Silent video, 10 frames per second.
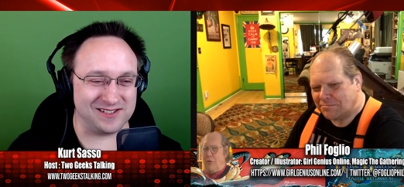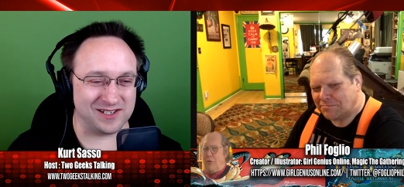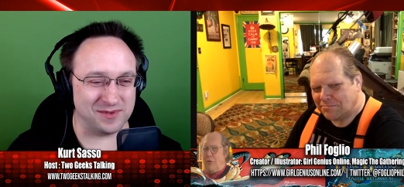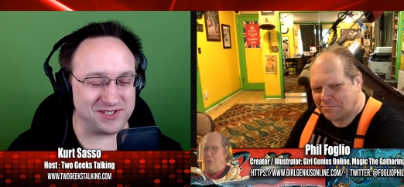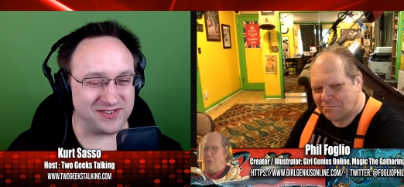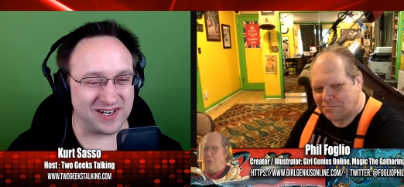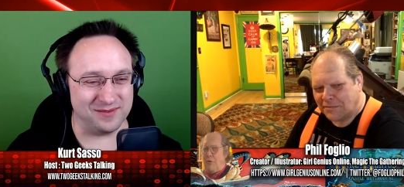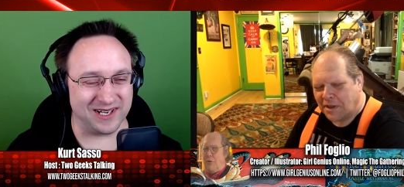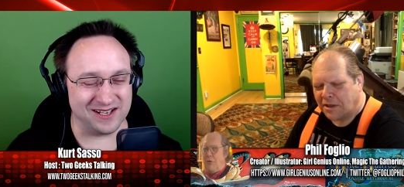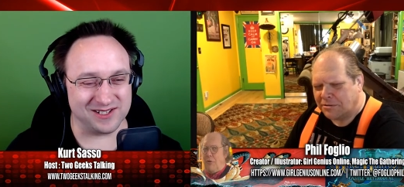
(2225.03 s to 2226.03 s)
Speaker 1: much for coming on
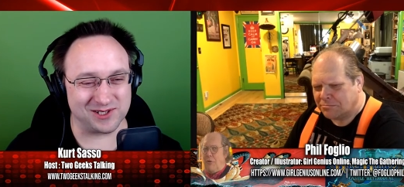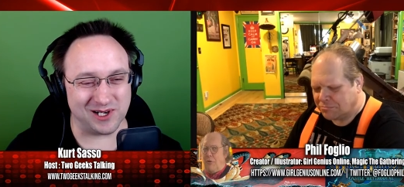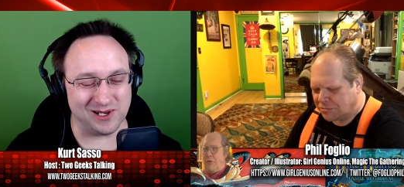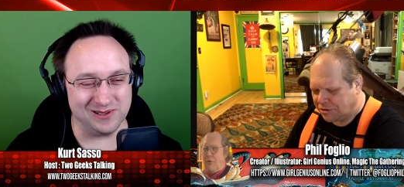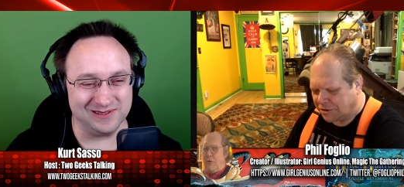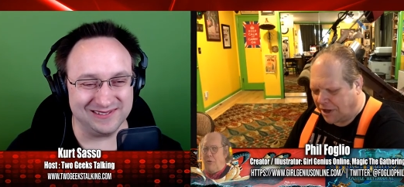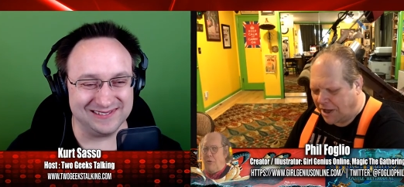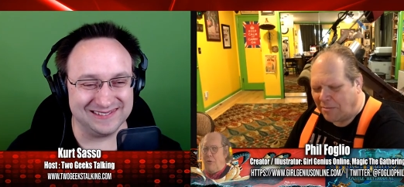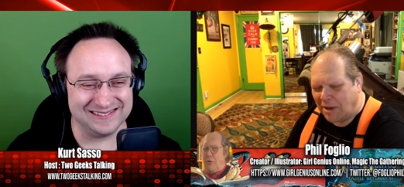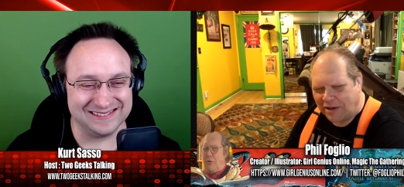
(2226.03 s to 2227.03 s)
the show. Sure. Hey,
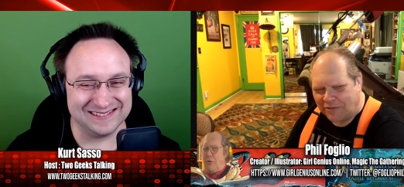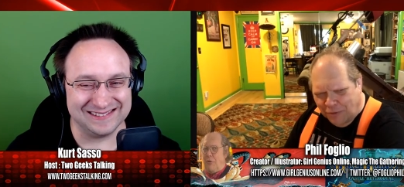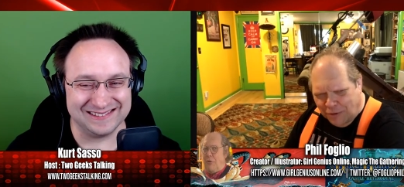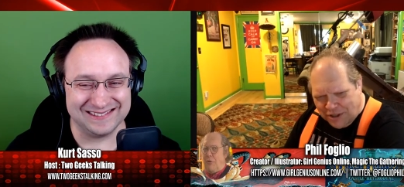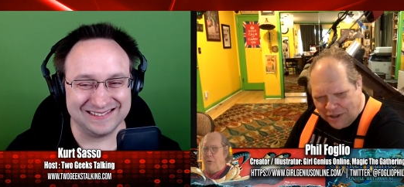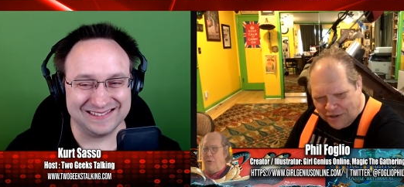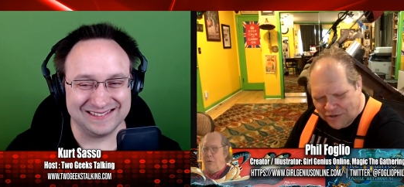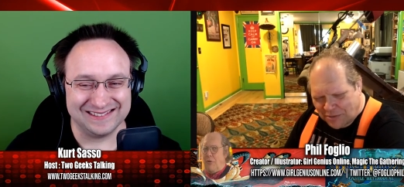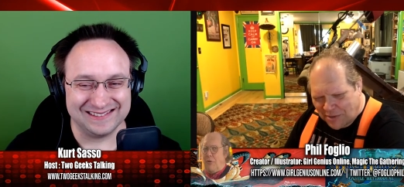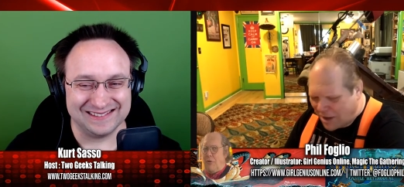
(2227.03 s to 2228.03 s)
man, fourteen years from
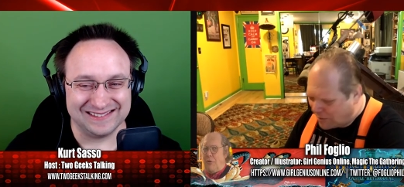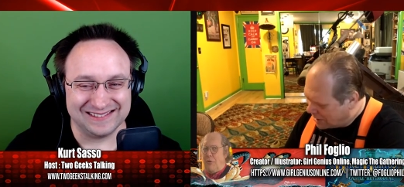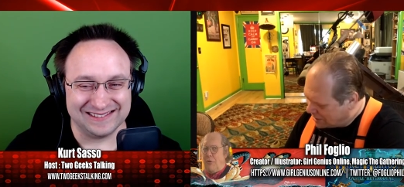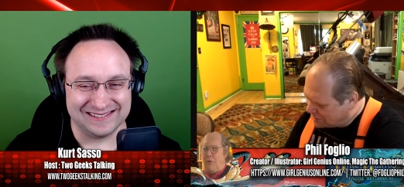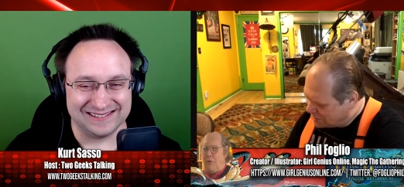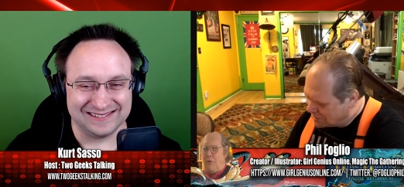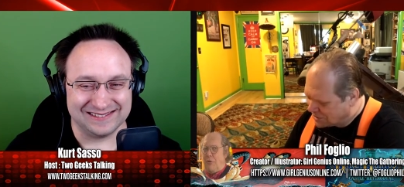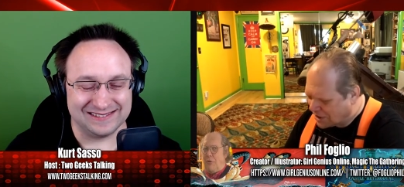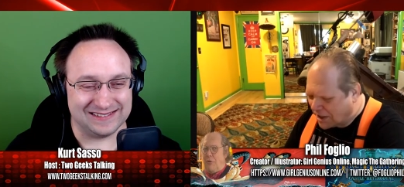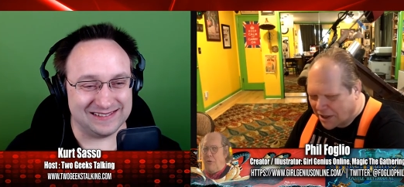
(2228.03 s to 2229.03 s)
now, we got to do this
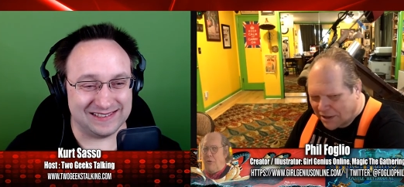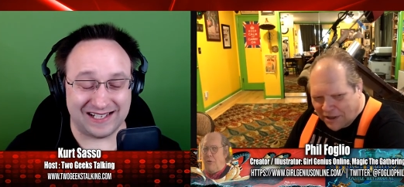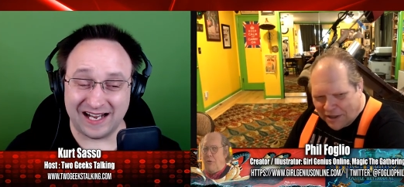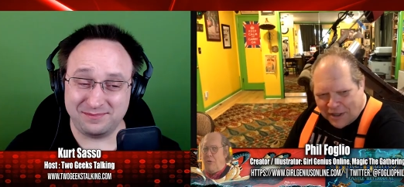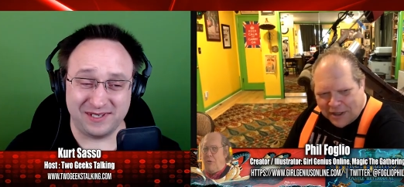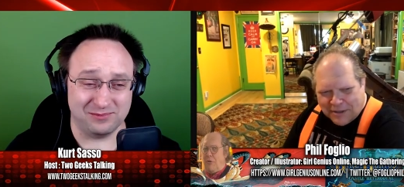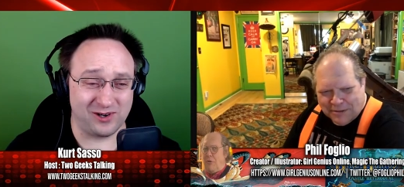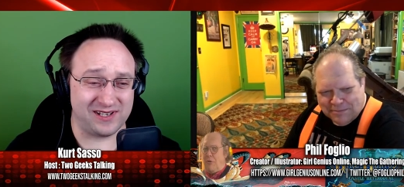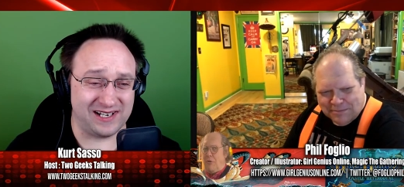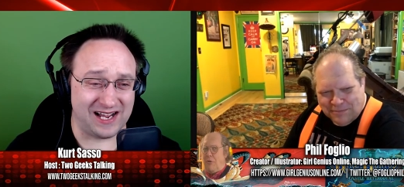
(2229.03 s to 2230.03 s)
again. I'd be more than
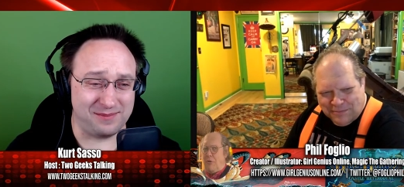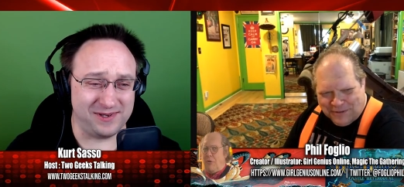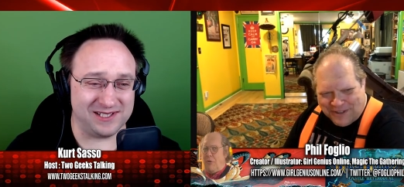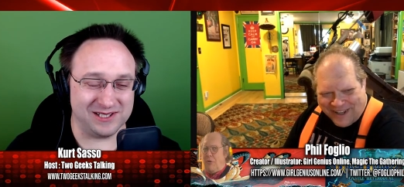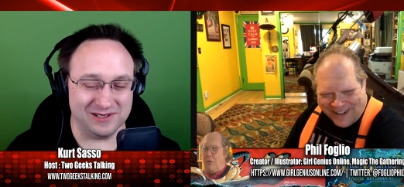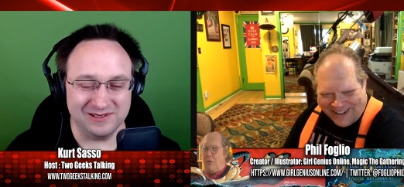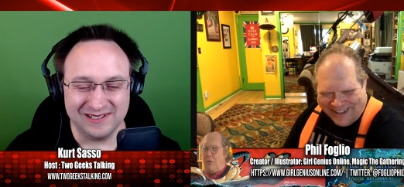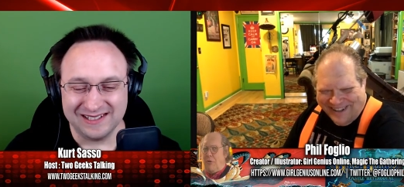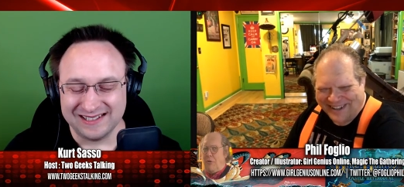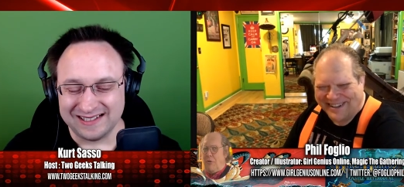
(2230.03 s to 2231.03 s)
happy to.
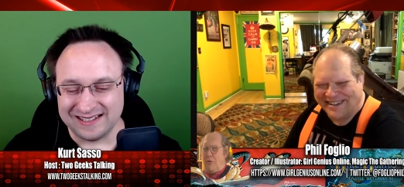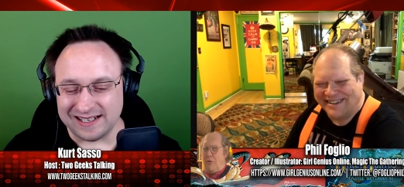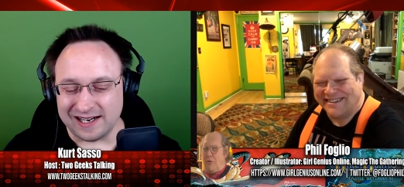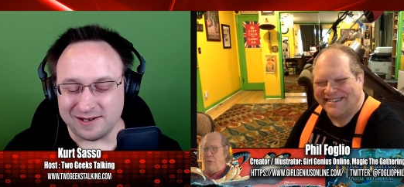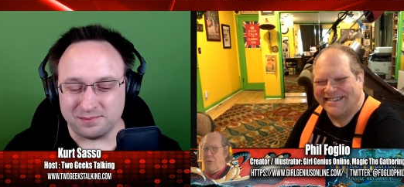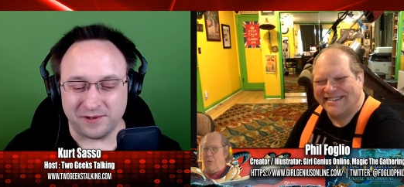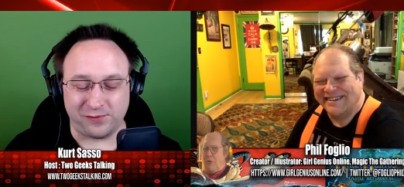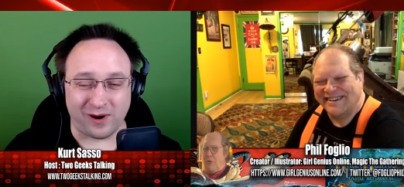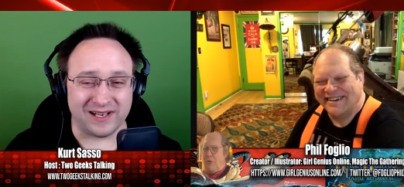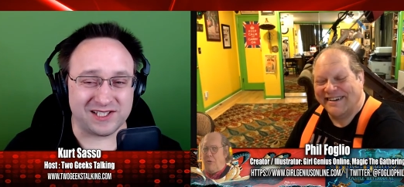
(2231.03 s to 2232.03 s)
Speaker 2: Uh, before I
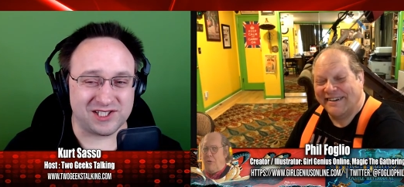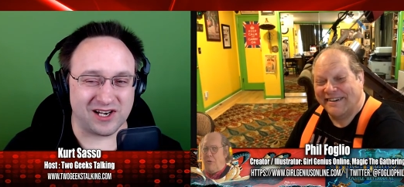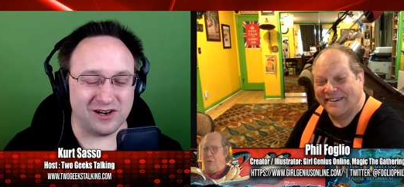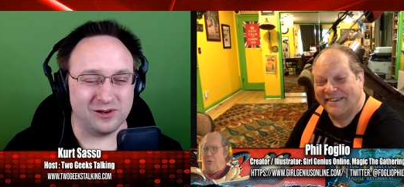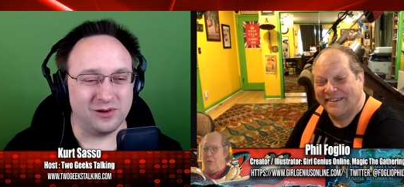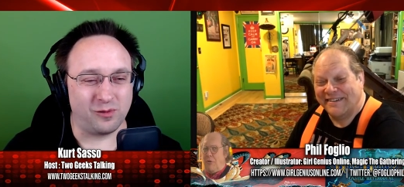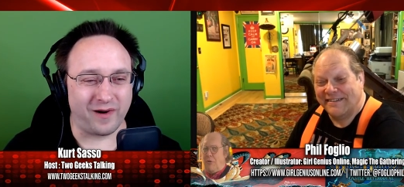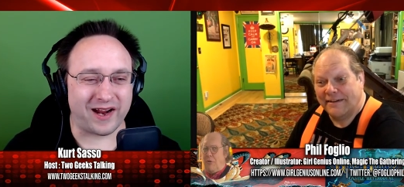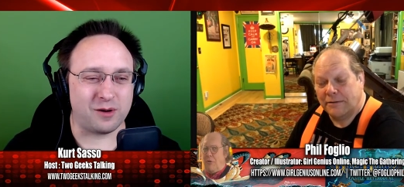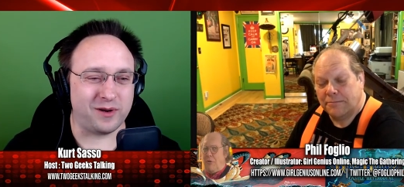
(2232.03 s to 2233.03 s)
let you go, where can
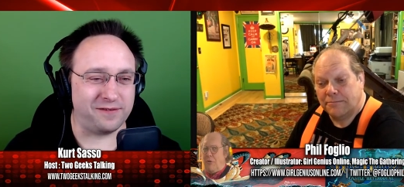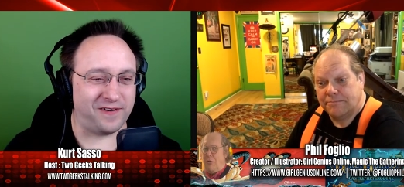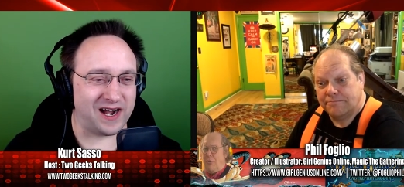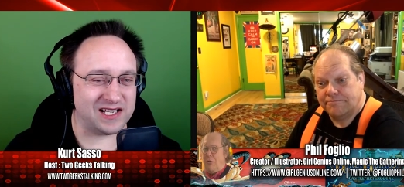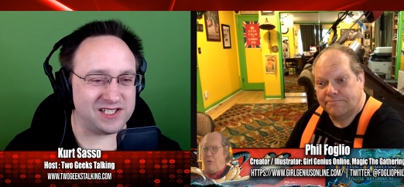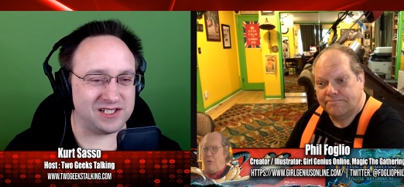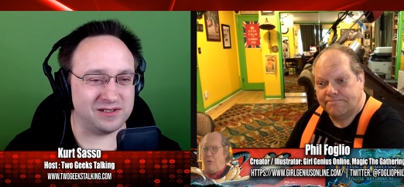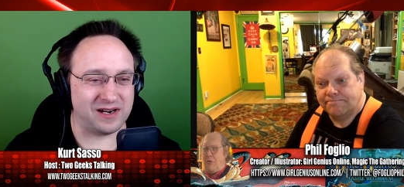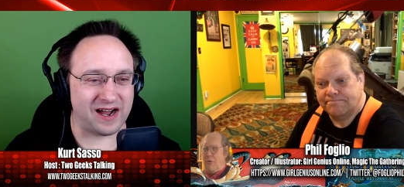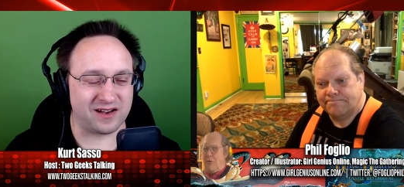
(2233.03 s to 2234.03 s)
we find you? How
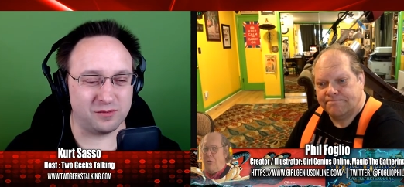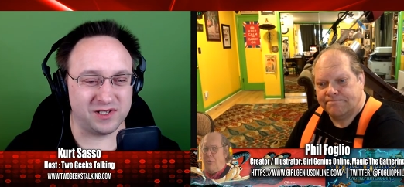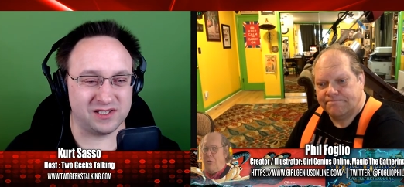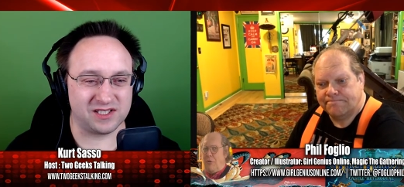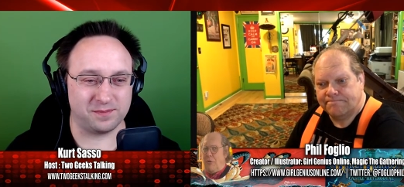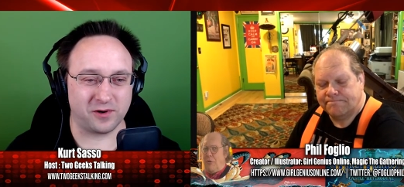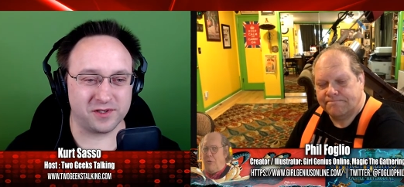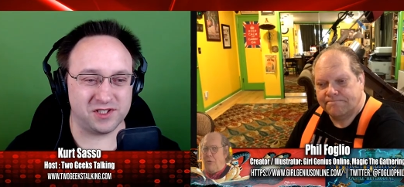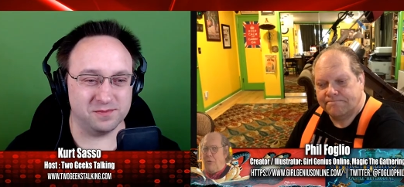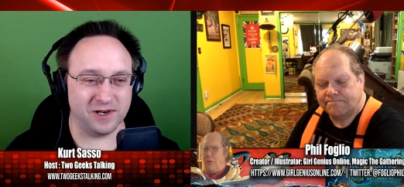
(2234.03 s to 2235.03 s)
can we support you
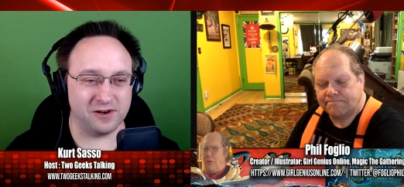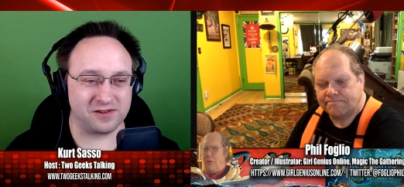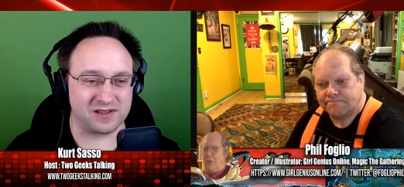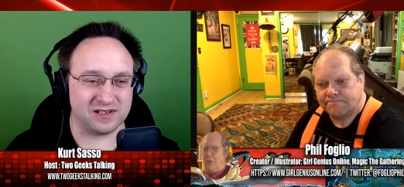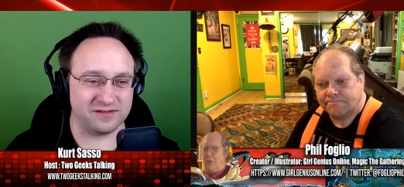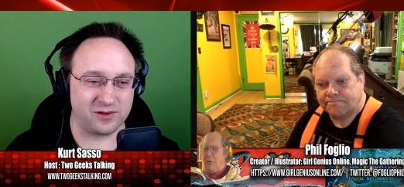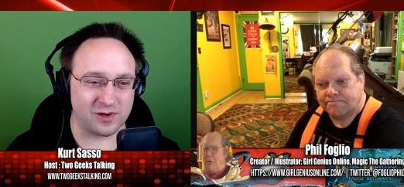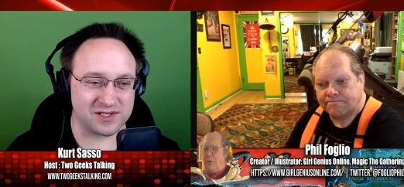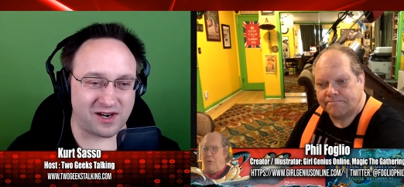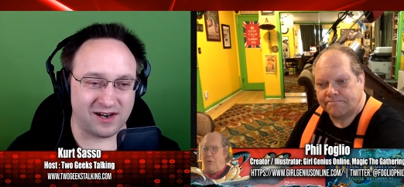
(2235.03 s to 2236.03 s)
both, uh, of course,
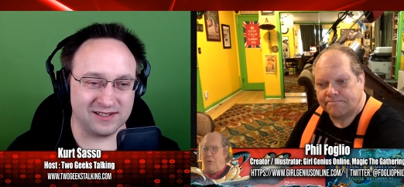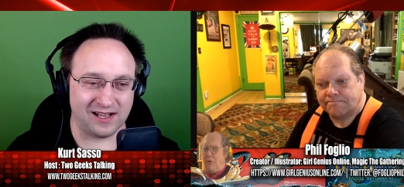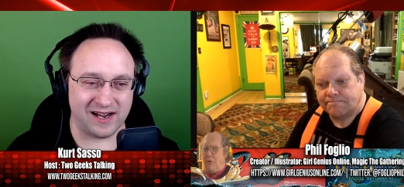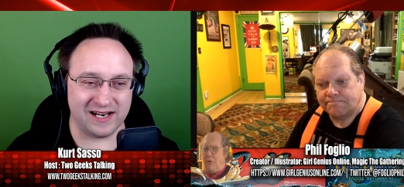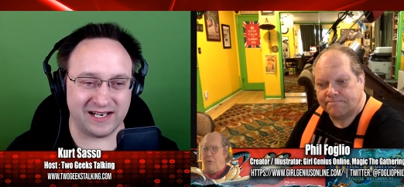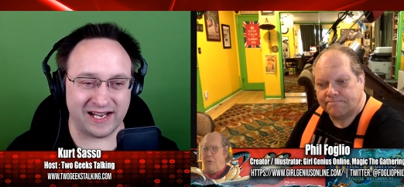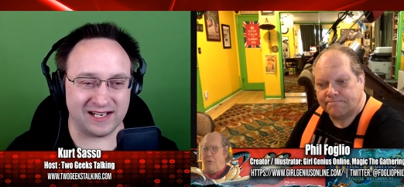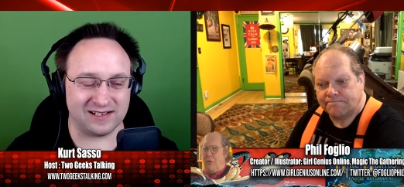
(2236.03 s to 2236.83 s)
online and